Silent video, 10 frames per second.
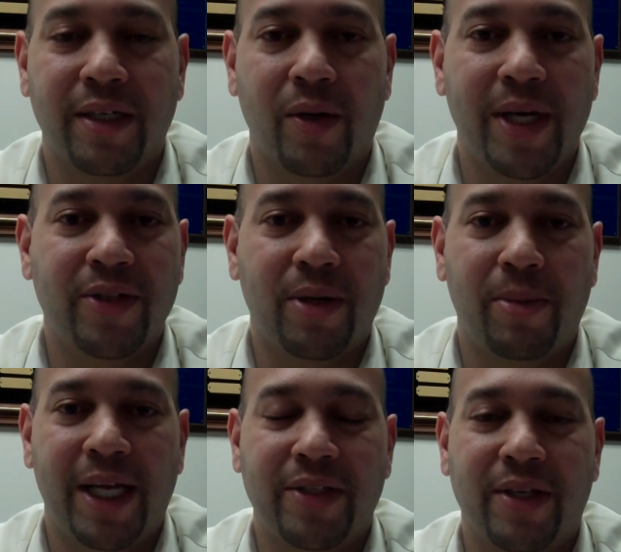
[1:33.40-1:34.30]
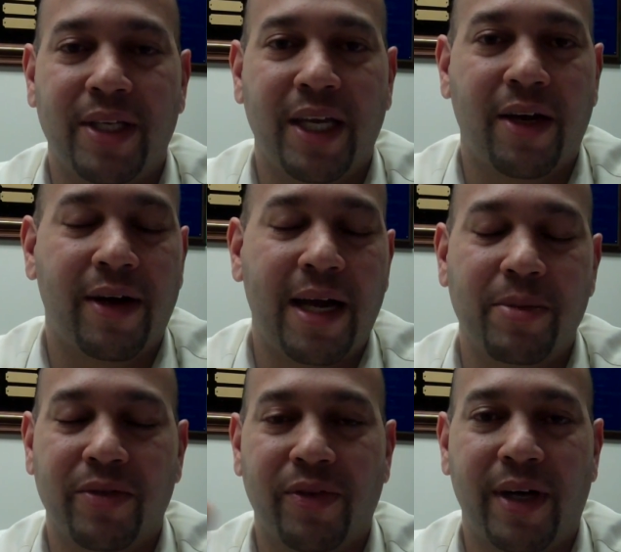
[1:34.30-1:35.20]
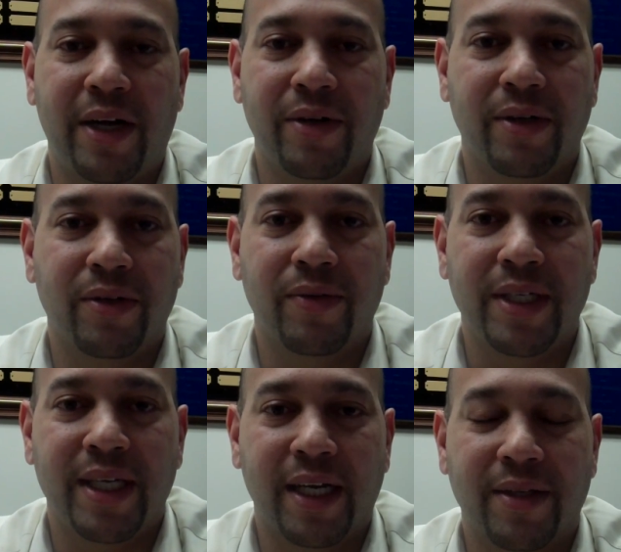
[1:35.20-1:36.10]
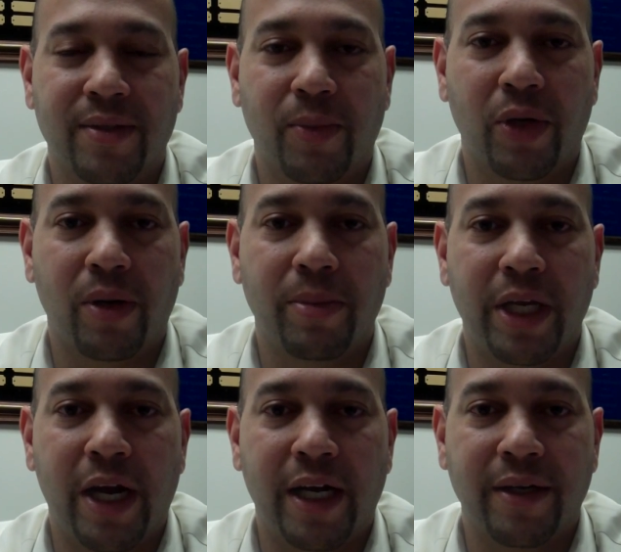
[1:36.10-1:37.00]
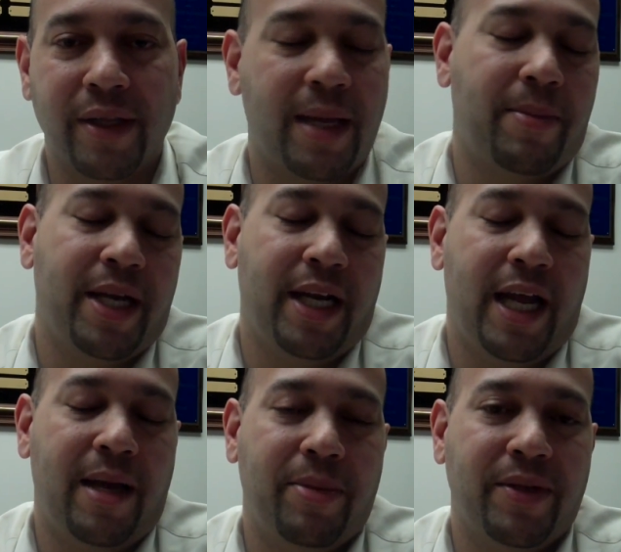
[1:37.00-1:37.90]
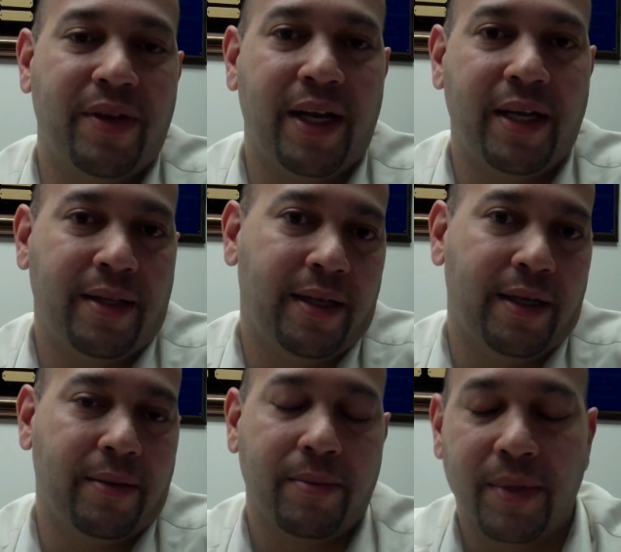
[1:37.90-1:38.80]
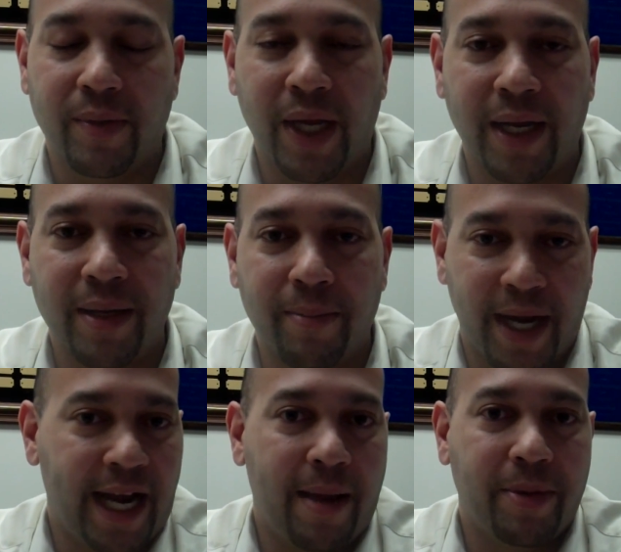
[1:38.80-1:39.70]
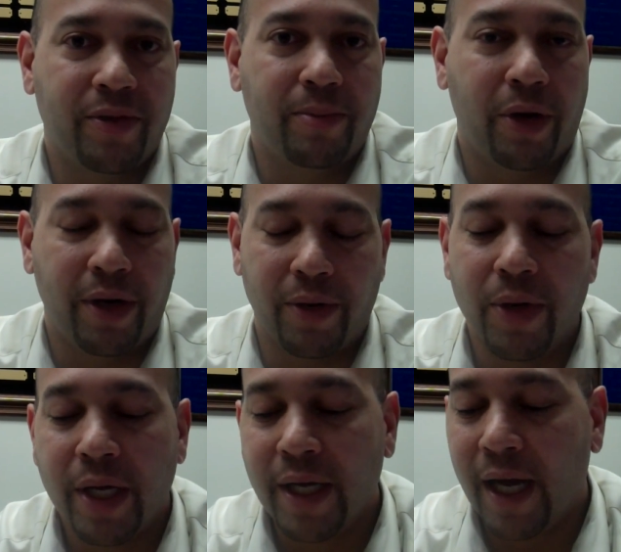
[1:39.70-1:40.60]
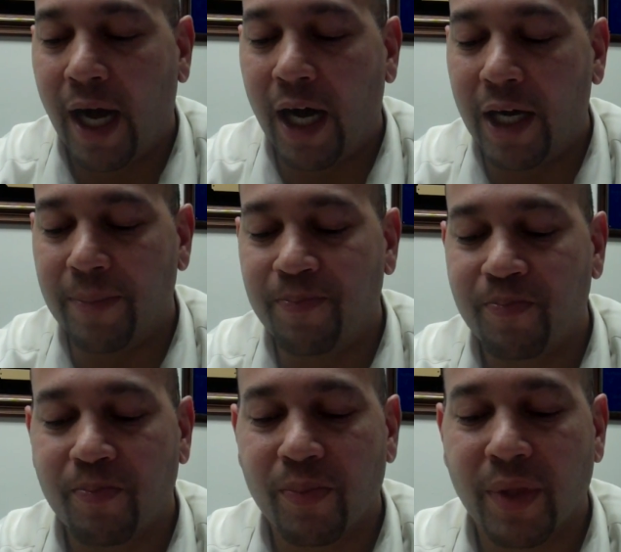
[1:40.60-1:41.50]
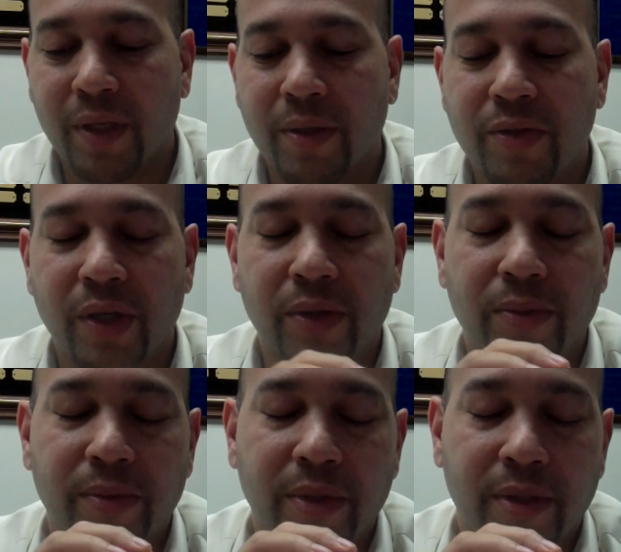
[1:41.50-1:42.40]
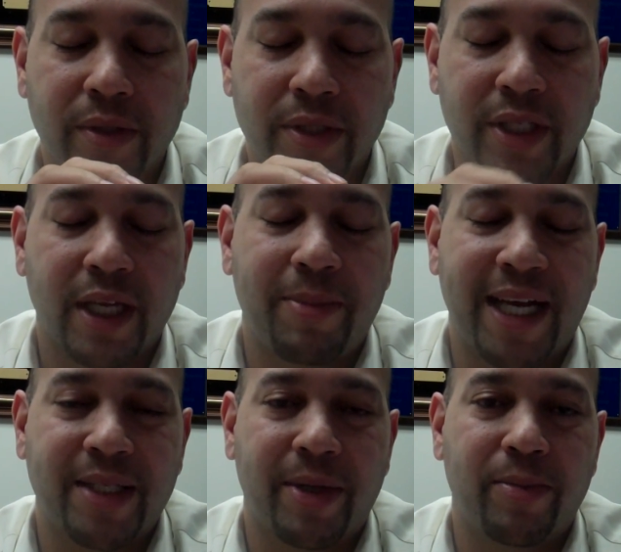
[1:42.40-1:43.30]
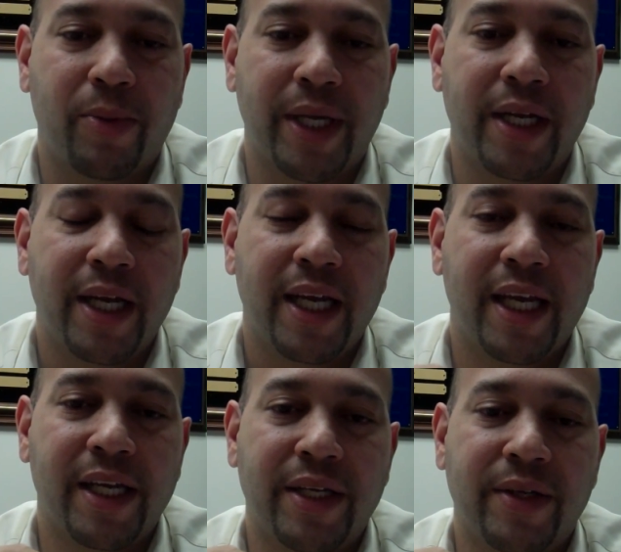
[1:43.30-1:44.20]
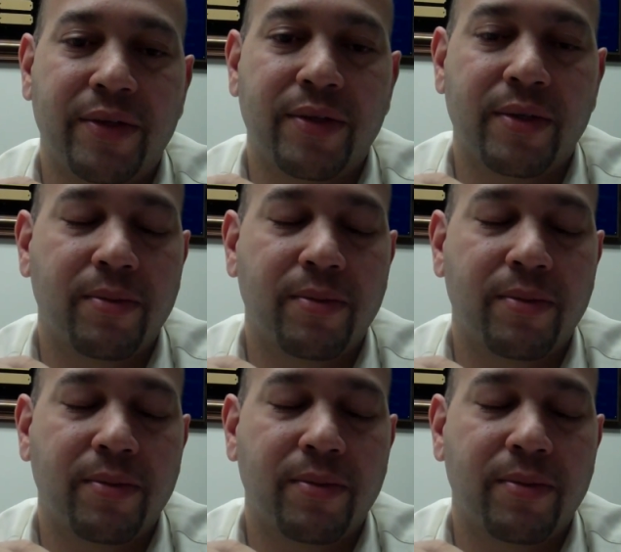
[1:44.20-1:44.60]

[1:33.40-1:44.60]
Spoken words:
quasar blast could take our atmosphere out in 3 seconds, and we'd all be gone. And that might happen today. It didn't. Okay, it might happen tomorrow. So just to get back to my point is